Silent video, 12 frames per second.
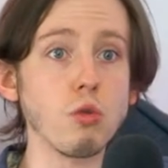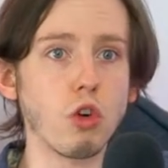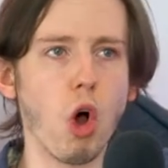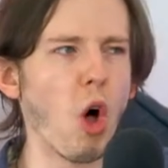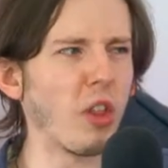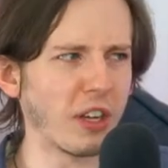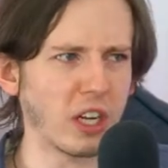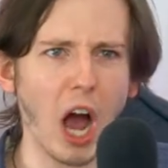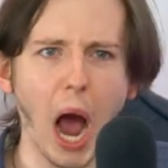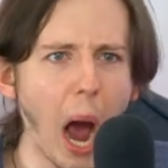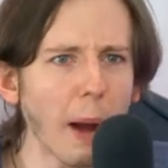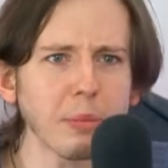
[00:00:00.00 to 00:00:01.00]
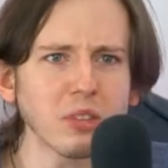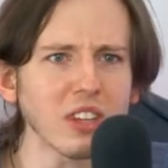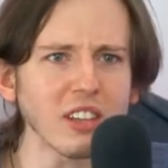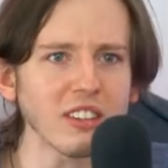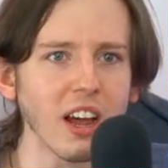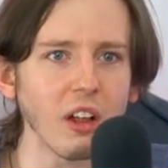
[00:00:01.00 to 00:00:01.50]
call the cops
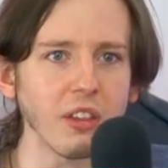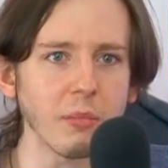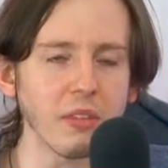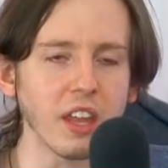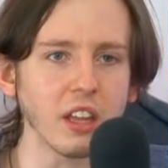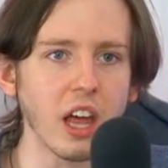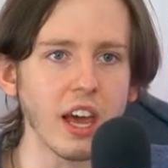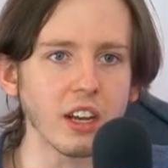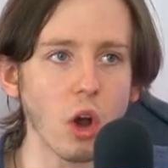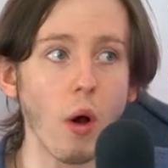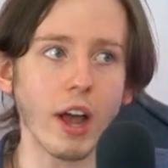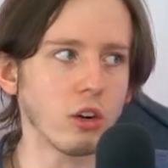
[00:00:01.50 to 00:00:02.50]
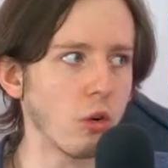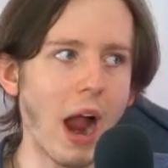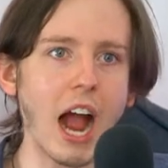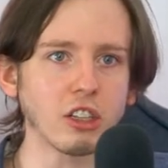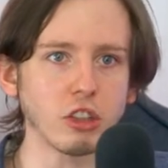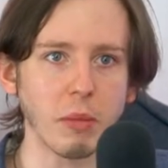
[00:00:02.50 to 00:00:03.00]
and tell them that like oh I
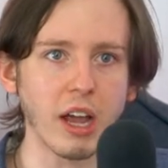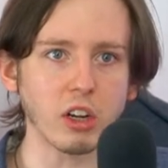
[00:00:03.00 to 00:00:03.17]
crashed my